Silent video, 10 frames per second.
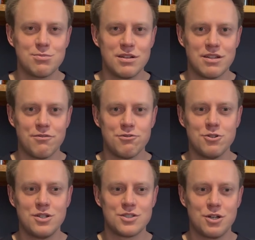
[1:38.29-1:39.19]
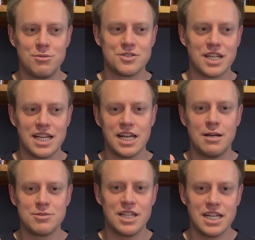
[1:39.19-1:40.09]
but the fruit is almost like it
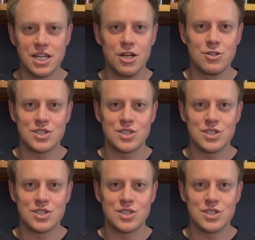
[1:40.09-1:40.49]
comes and then it goes,